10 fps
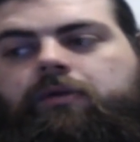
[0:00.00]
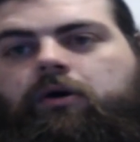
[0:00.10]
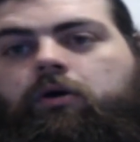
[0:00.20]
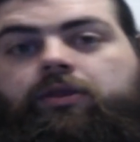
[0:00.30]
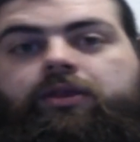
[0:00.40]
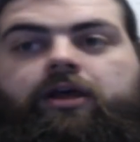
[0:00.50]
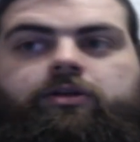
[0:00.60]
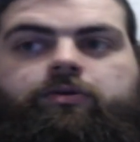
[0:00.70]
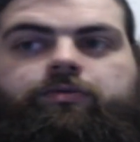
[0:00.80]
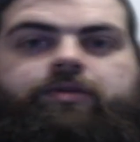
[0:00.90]
Or that
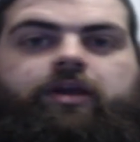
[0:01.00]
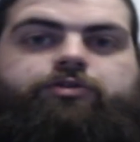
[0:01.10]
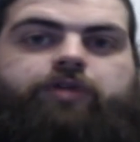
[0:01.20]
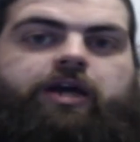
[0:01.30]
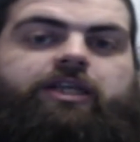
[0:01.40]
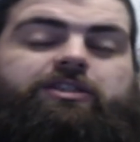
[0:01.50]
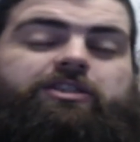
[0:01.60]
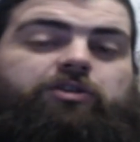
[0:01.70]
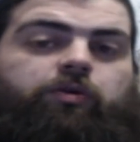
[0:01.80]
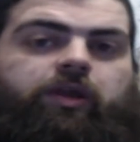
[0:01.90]
they're trying this and
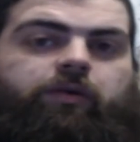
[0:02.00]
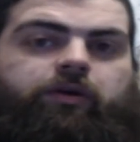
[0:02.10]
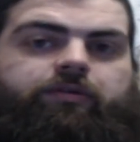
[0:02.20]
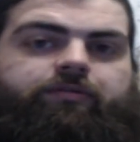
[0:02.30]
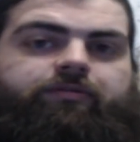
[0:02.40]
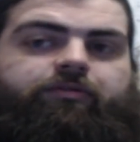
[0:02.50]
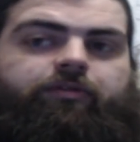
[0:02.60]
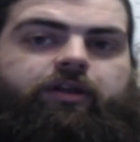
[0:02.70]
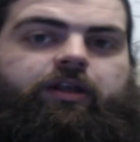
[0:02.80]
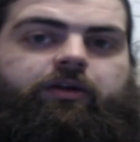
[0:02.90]
it's not really working for
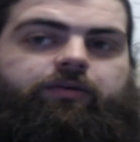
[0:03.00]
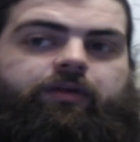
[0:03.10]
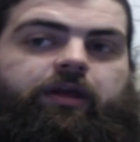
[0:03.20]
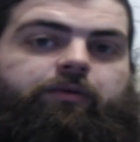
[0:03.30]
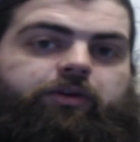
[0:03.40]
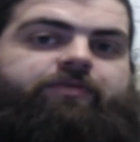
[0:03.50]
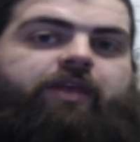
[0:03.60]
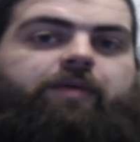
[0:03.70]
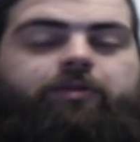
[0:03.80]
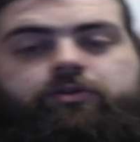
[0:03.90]
it works for
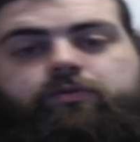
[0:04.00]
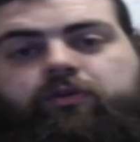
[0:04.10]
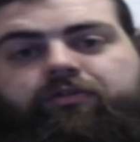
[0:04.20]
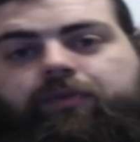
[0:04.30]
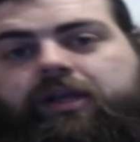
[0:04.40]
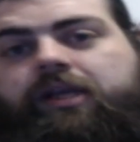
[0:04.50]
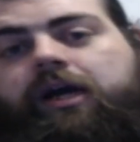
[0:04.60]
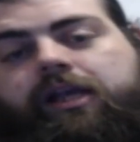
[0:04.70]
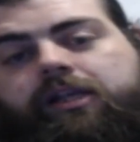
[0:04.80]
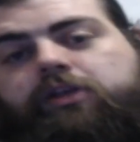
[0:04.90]
them, it doesn't work for me,
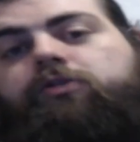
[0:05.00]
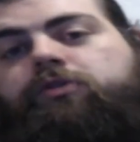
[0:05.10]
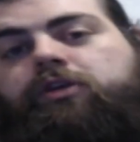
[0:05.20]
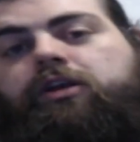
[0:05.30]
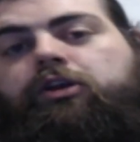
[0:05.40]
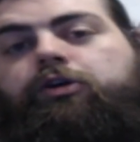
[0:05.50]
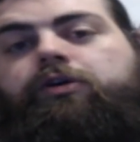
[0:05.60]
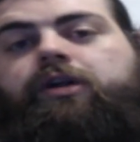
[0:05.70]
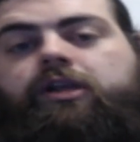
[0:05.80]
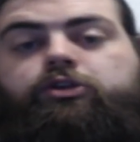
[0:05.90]
and then you can
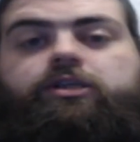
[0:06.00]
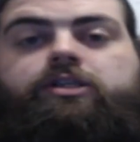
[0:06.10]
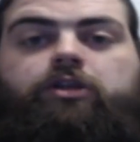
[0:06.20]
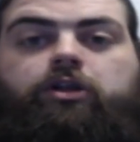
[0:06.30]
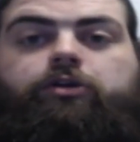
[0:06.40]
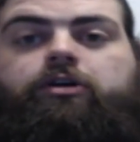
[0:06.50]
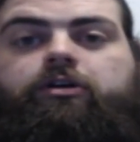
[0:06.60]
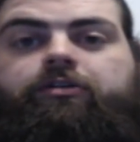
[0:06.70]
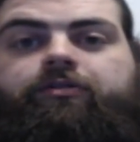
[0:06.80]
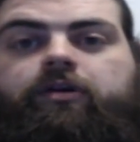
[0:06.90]
learn and use it as a learning curve.